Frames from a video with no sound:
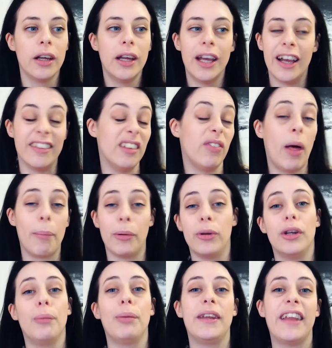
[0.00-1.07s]
as if that building
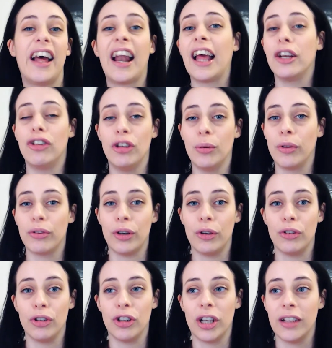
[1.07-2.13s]
had been there like 200 or
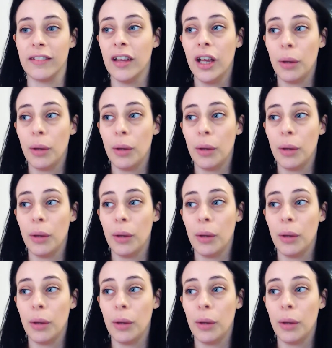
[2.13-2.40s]
300 years.